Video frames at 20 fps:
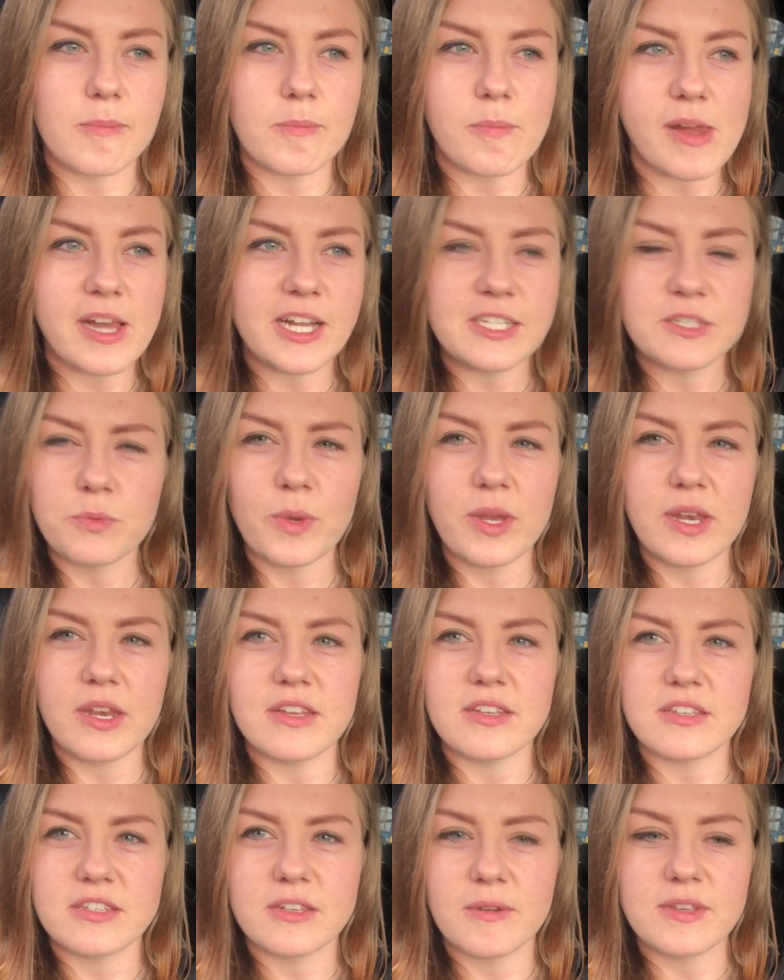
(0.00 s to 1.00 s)
It's
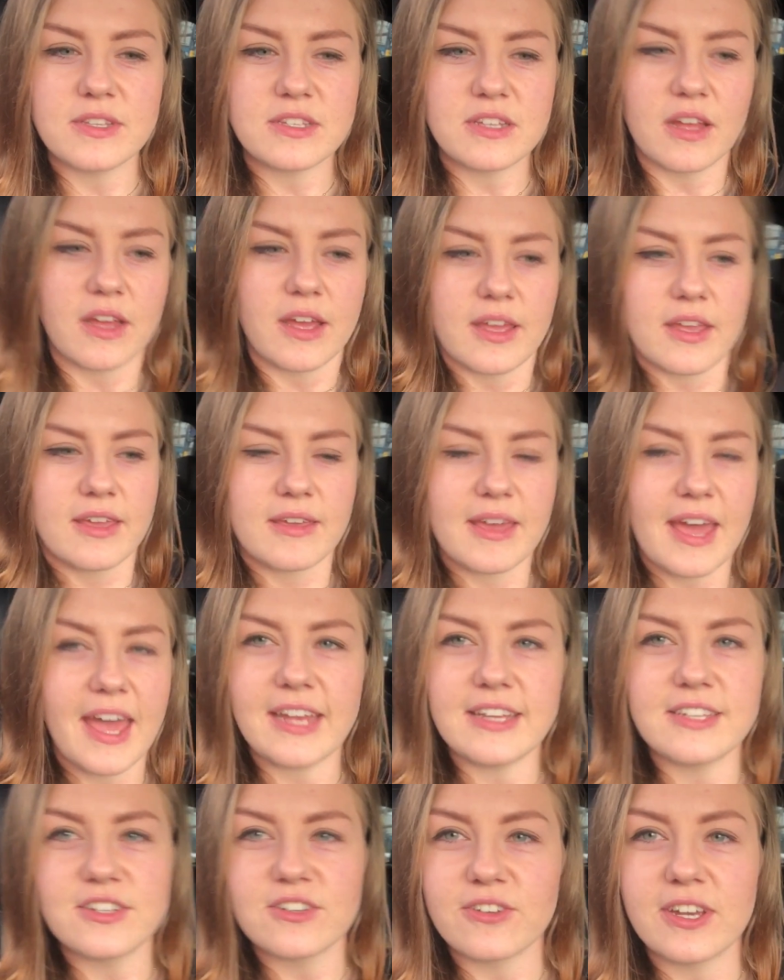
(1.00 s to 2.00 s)
winter, so it's
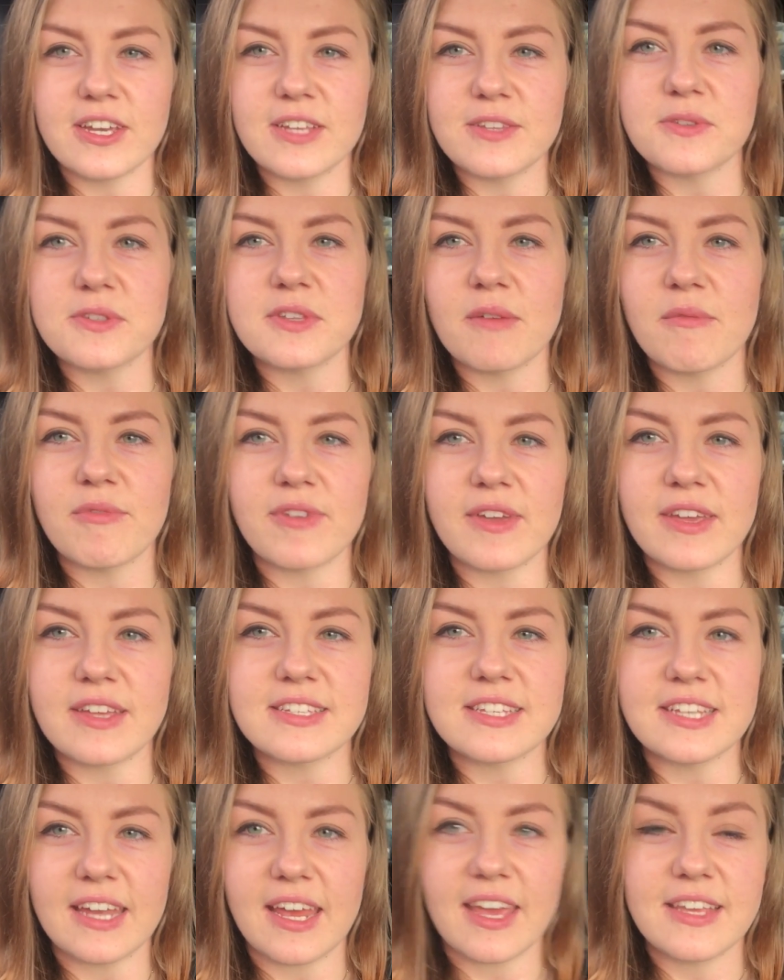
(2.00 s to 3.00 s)
8 degrees or something
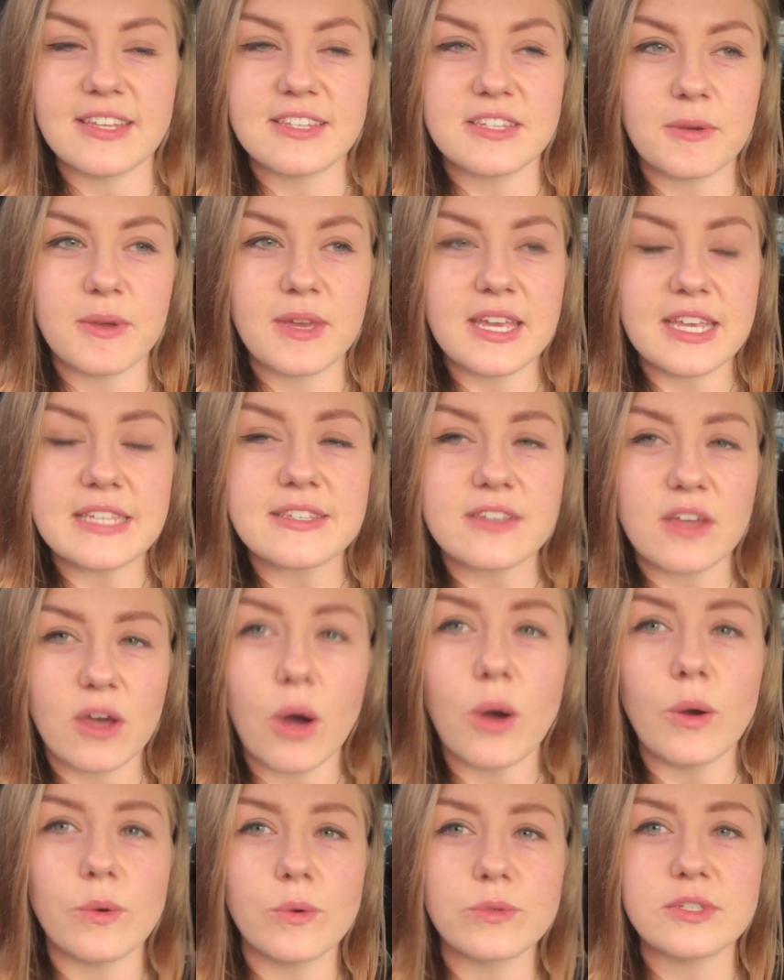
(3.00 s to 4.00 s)
today. So it is
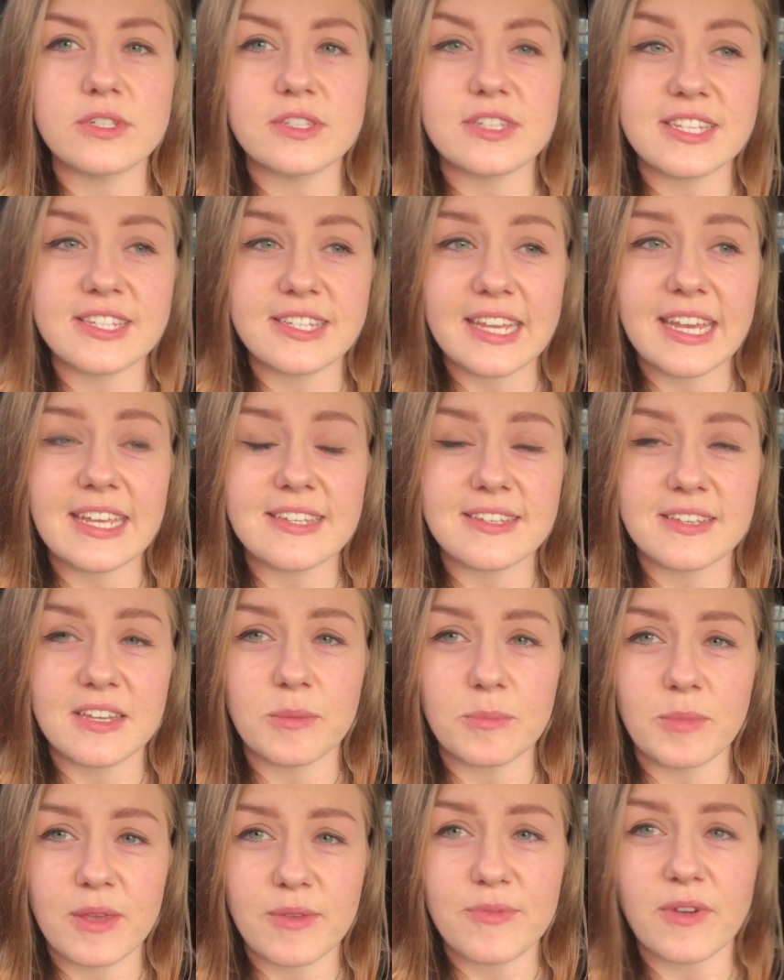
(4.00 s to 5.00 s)
cold. The sea is going
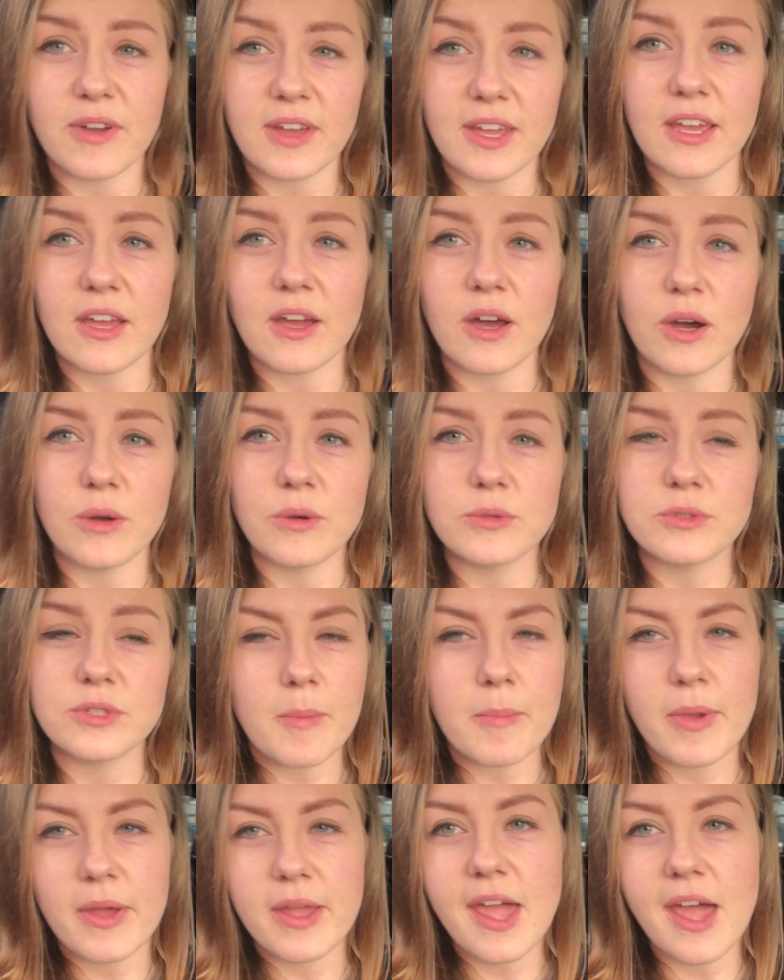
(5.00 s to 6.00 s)
to be fucking cold.
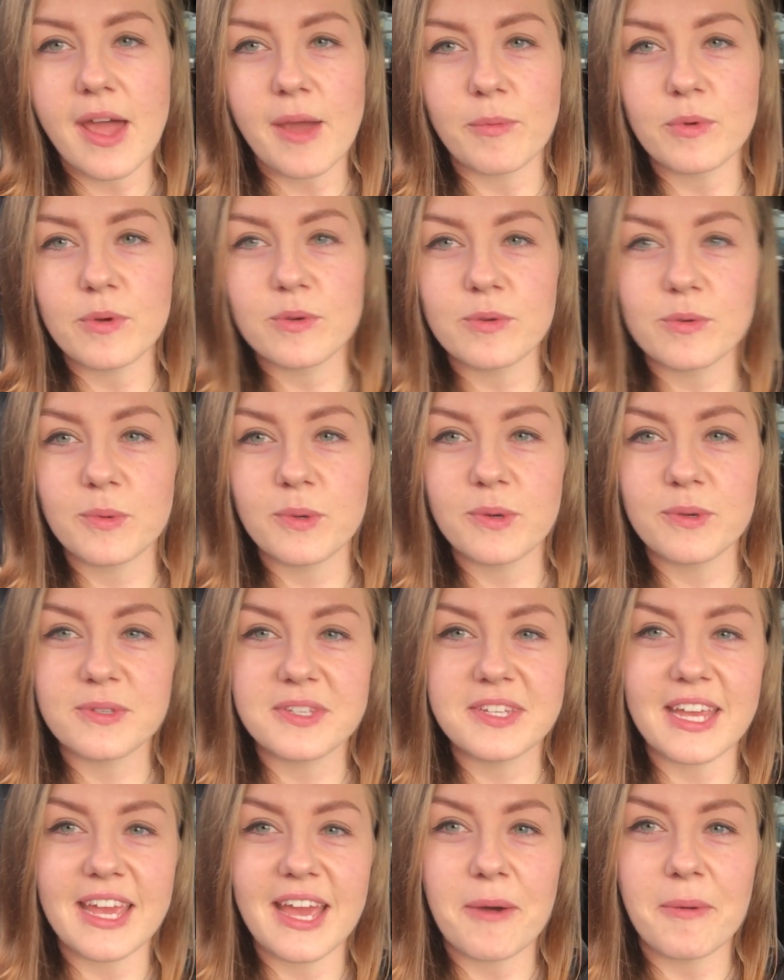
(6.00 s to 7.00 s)
But yeah, we'll
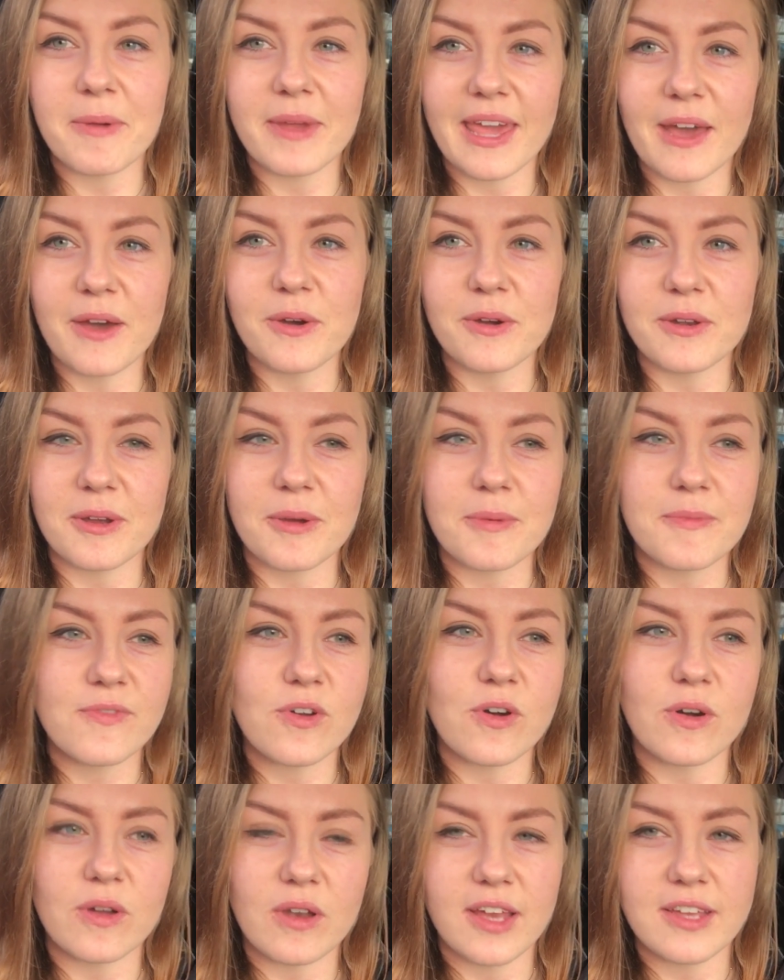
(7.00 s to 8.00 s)
see how I get on. I've
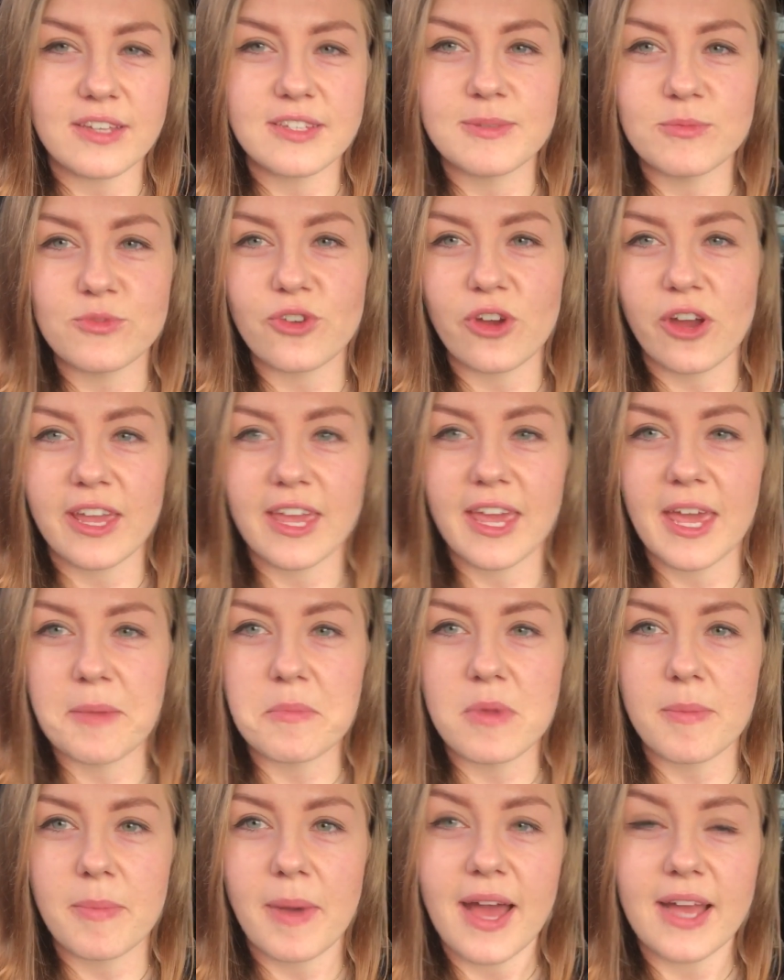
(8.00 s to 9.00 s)
got some dry kit in
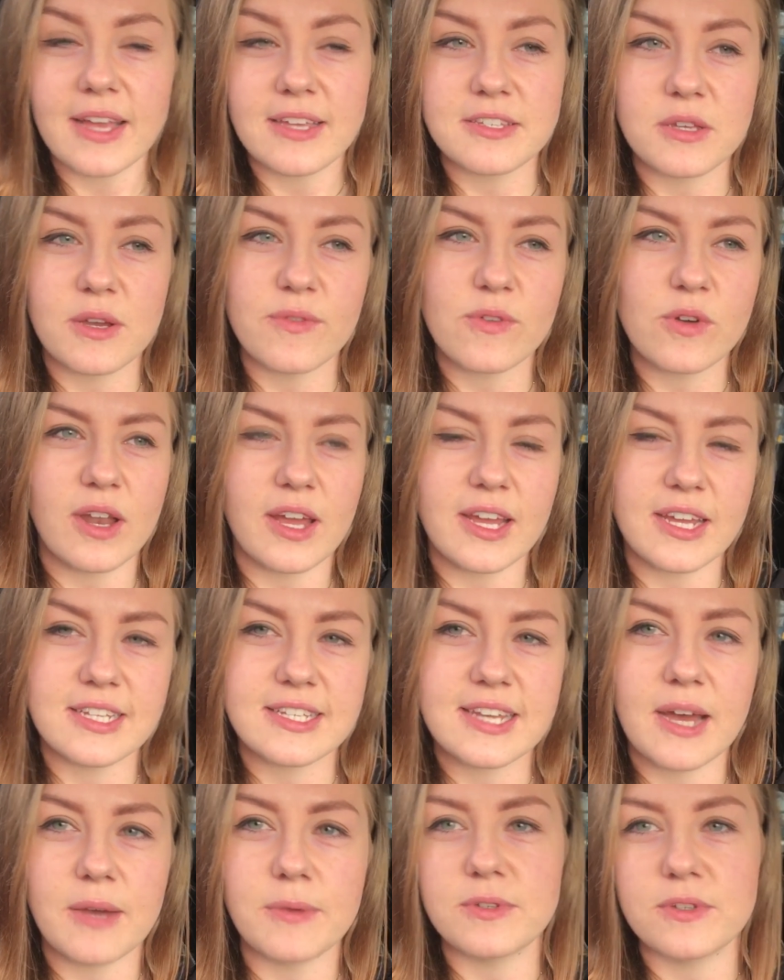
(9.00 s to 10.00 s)
my bag. So I've got a
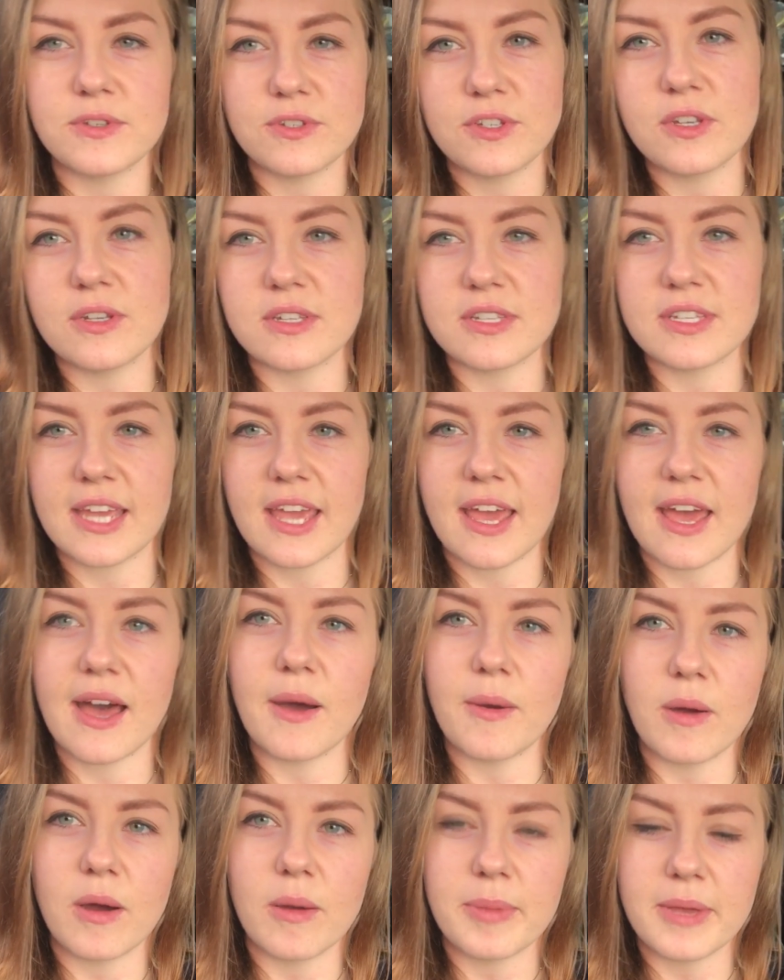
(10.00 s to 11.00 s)
towel. So as soon as I get out,
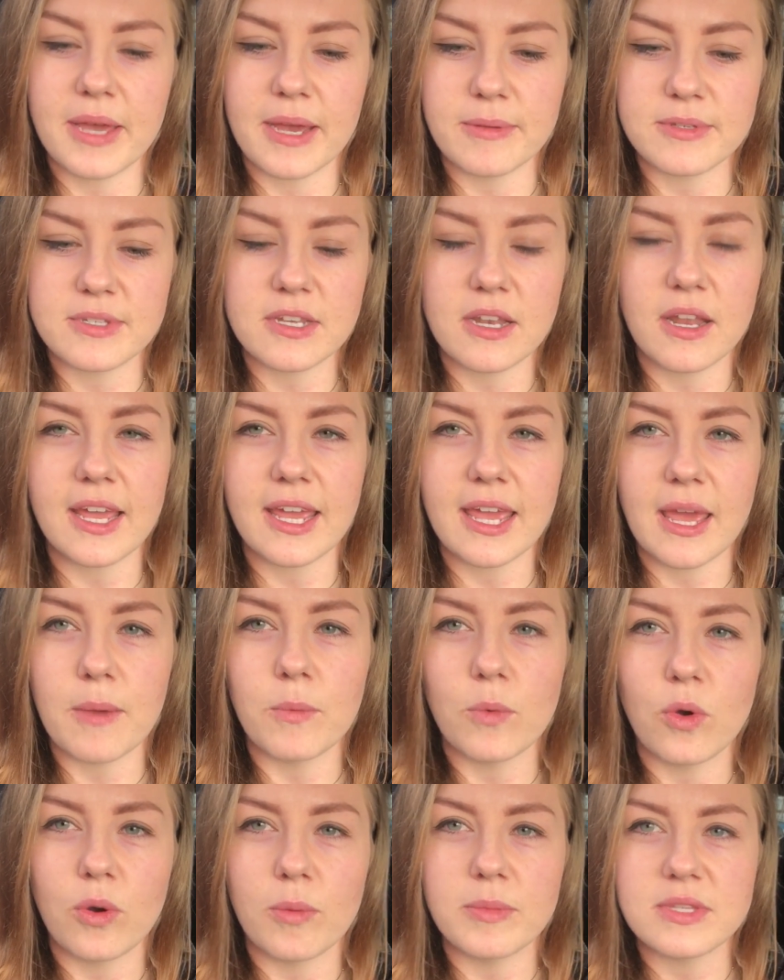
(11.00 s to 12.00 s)
I'll be able to get
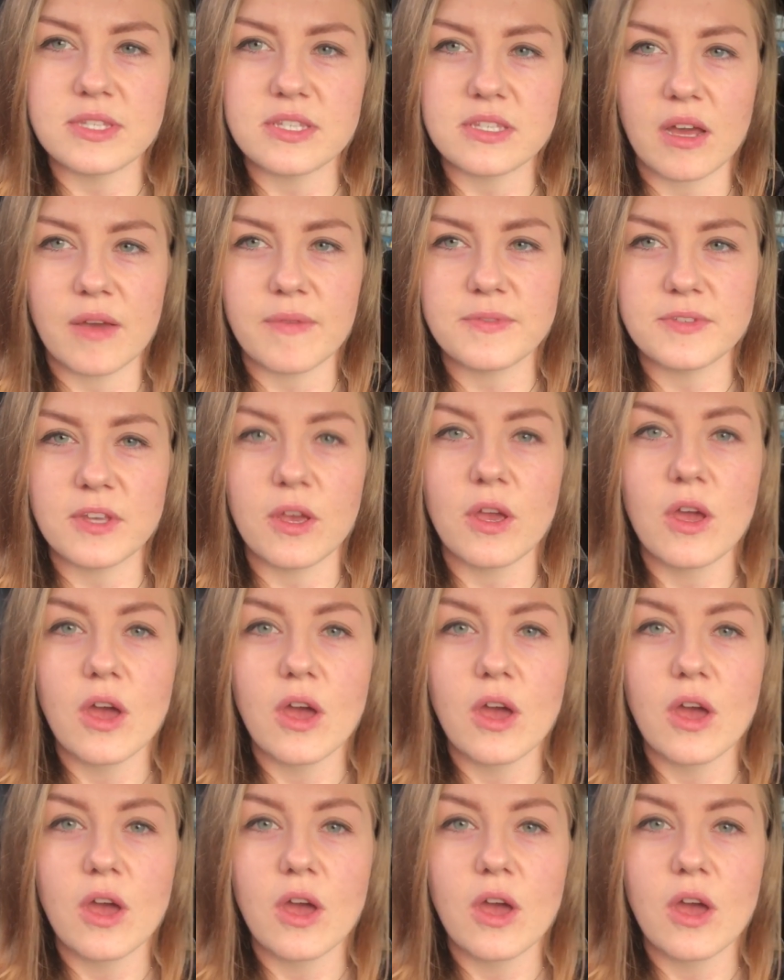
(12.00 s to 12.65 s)
warm and stuff. So